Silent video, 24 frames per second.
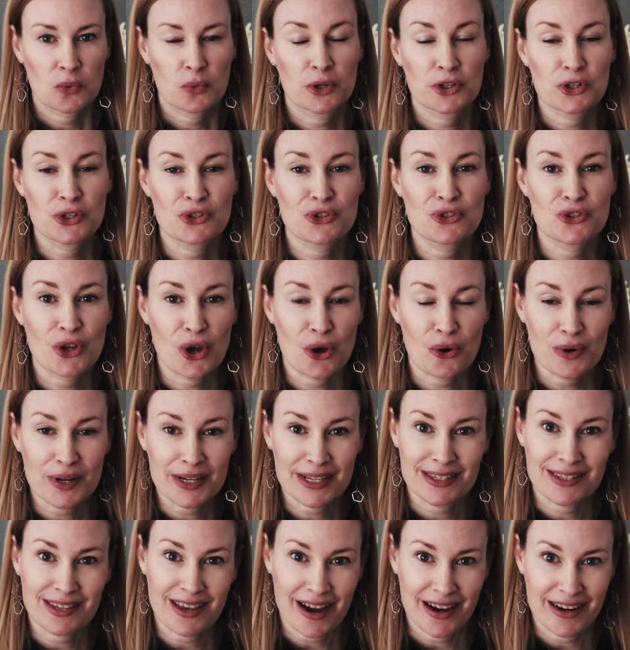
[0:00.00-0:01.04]
We're so
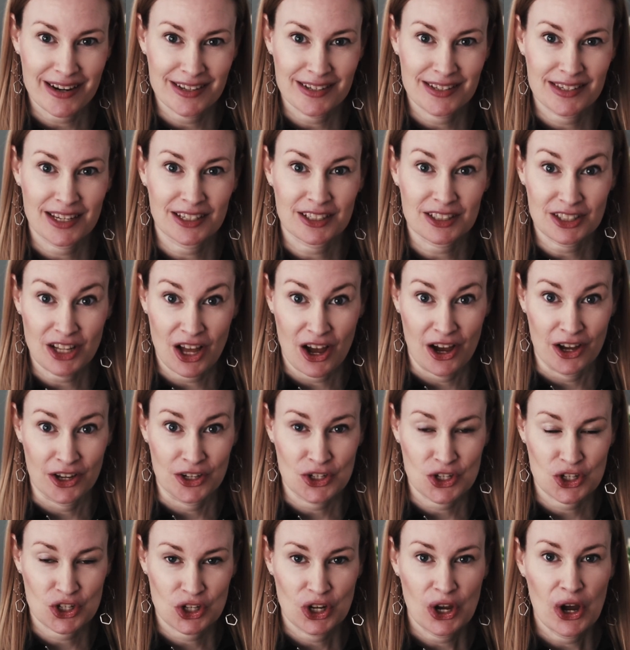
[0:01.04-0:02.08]
excited to
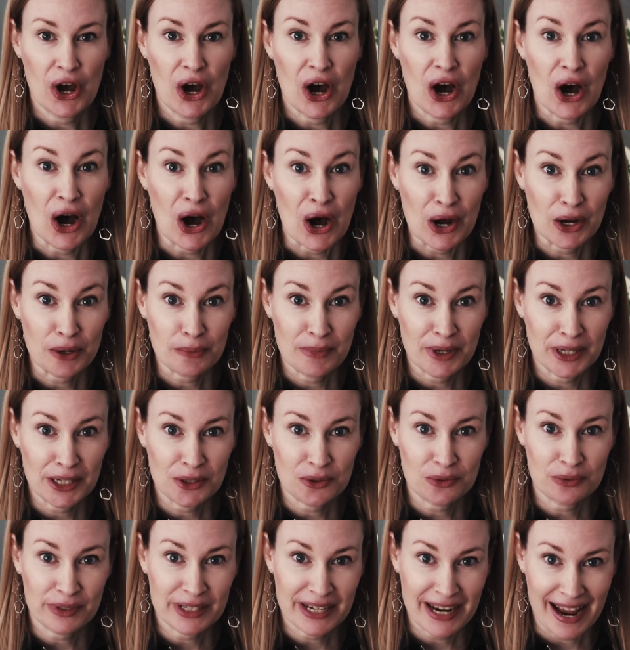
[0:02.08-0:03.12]
launch
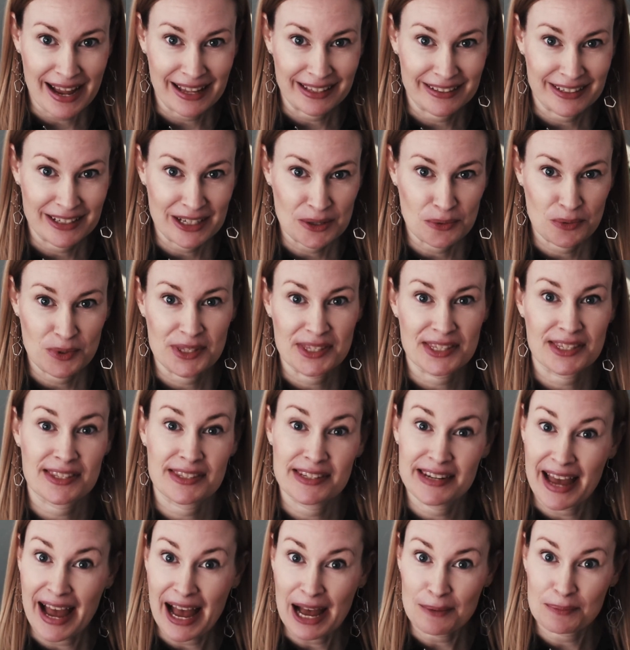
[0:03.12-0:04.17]
Augmented Reality with
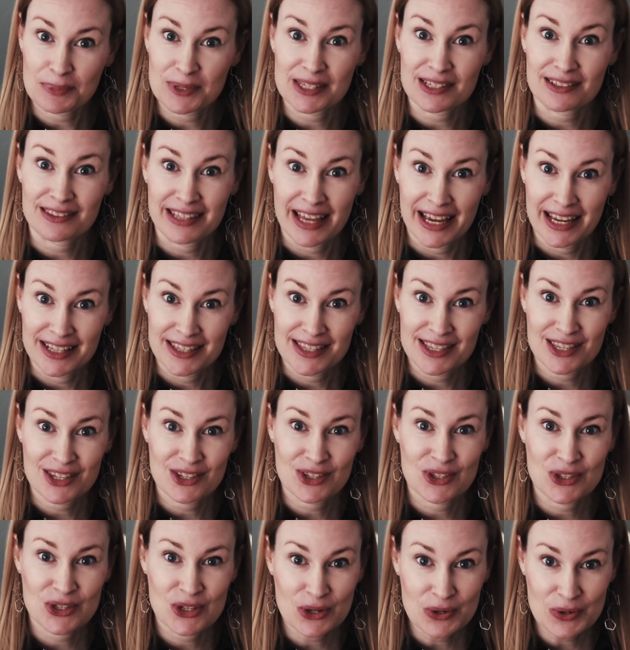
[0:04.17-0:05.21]
Snap's Lens
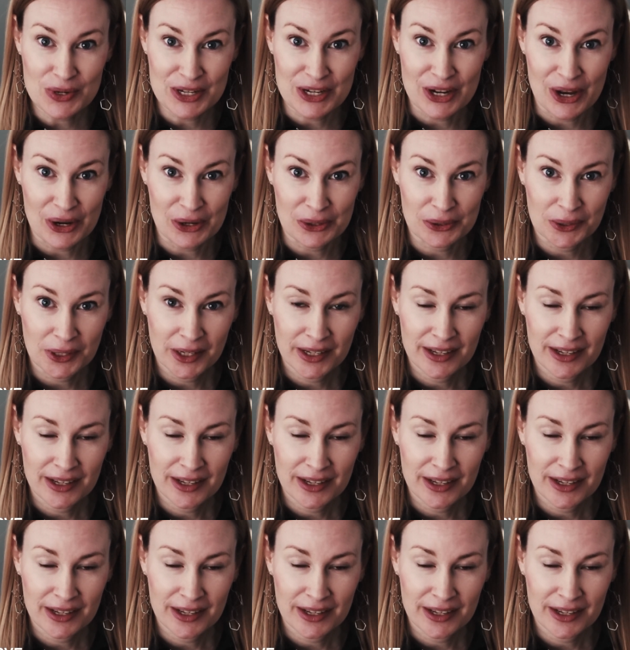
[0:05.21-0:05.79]
Studio.